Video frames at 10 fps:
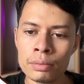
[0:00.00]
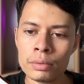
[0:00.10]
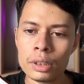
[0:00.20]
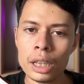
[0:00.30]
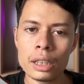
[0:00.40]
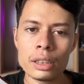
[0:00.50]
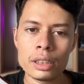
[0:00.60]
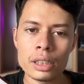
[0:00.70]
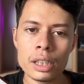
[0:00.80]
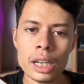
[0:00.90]
and
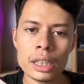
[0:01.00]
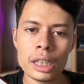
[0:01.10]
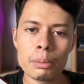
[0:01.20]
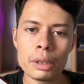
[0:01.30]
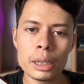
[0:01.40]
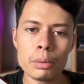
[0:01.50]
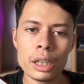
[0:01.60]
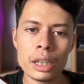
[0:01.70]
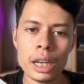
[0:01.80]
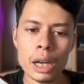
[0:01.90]
this is the data layer variable,
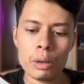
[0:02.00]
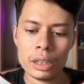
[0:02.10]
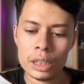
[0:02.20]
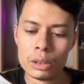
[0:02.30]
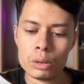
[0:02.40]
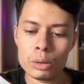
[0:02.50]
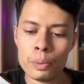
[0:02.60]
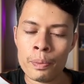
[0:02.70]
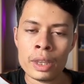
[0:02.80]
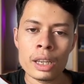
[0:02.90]
and now I need to
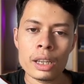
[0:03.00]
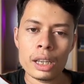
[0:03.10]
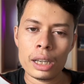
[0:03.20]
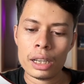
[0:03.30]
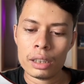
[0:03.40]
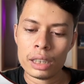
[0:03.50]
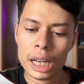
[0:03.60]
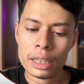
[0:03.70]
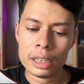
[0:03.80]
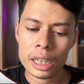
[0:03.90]

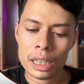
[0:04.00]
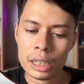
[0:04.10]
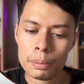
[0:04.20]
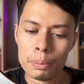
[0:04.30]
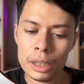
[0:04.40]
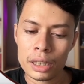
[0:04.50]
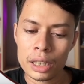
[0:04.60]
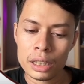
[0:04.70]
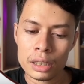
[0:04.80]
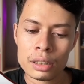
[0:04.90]
write here the
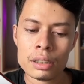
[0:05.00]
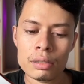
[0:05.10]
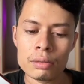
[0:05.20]
Pinterest.